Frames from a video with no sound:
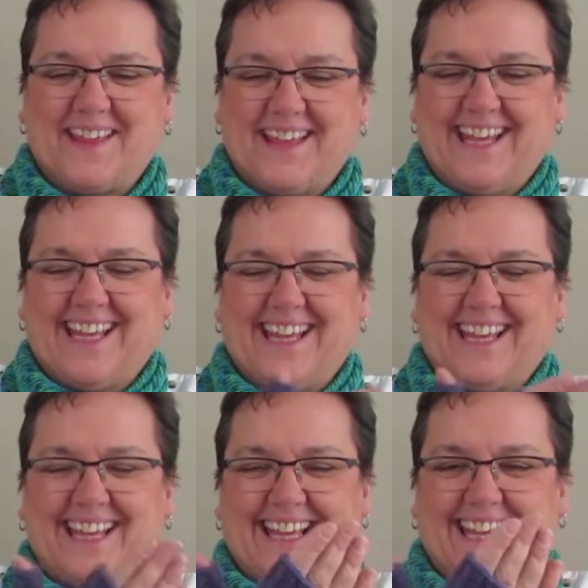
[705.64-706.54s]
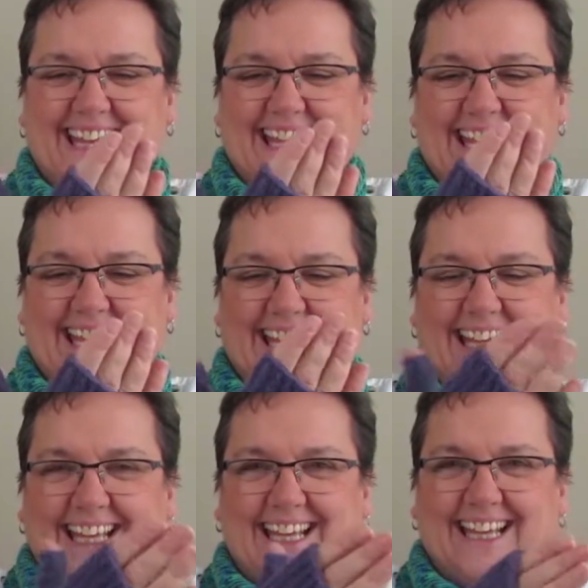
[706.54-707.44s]

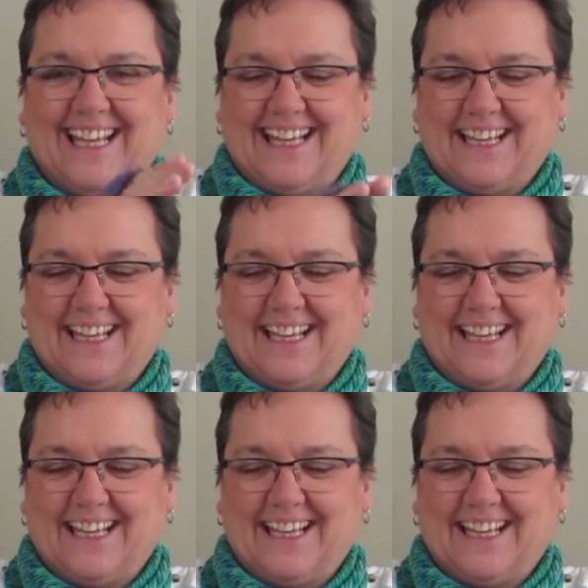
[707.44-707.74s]
(silent)